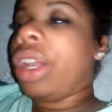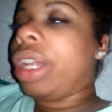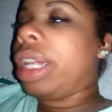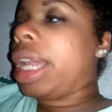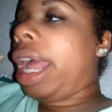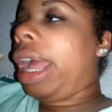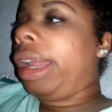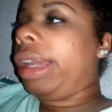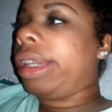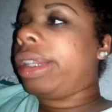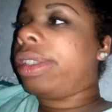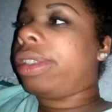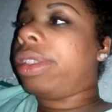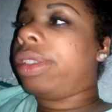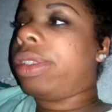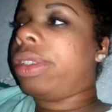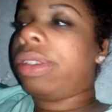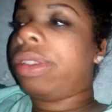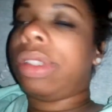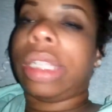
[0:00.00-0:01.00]
not
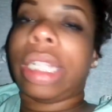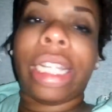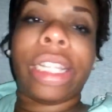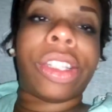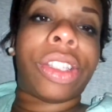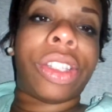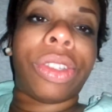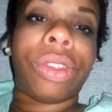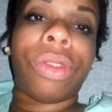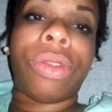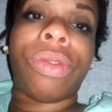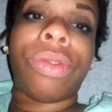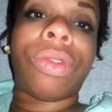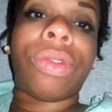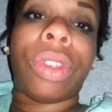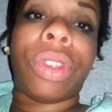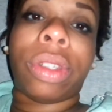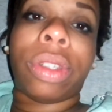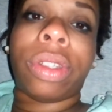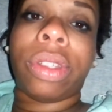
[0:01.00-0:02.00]
these two
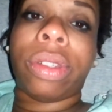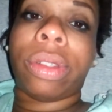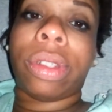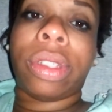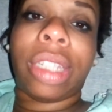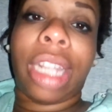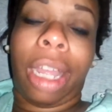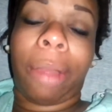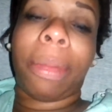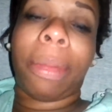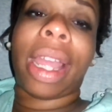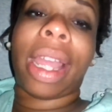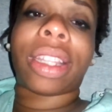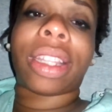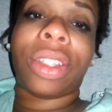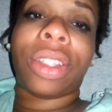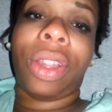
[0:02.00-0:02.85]
dumbass